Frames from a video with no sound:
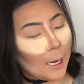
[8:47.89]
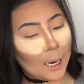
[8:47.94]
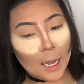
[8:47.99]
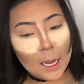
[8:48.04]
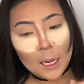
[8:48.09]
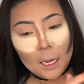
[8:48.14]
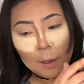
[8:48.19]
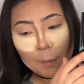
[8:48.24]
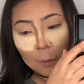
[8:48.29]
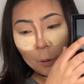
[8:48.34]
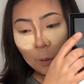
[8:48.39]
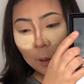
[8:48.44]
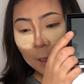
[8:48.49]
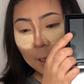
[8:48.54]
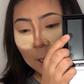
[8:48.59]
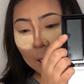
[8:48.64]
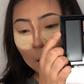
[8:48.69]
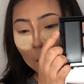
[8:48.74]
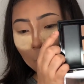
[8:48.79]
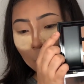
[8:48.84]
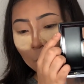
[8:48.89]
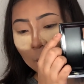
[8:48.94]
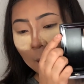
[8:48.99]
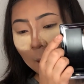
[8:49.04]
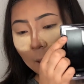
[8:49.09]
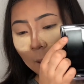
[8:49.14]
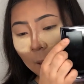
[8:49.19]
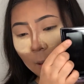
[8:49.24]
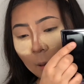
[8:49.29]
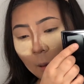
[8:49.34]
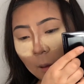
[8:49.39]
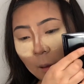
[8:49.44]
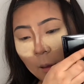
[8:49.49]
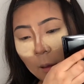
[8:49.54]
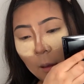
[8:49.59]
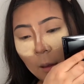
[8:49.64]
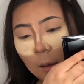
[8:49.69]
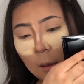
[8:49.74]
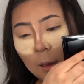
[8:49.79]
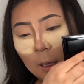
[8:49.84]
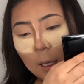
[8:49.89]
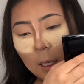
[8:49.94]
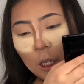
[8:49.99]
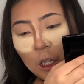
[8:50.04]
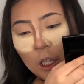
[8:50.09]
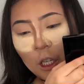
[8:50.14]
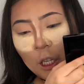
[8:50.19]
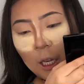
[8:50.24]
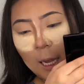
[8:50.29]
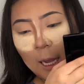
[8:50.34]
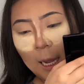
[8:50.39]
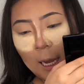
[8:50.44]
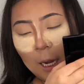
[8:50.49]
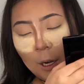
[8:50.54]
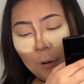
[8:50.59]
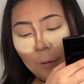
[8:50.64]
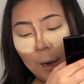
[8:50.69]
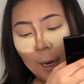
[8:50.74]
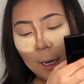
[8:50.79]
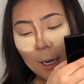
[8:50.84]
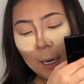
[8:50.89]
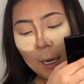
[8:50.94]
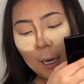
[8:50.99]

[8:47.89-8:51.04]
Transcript: and I am going to use this shade right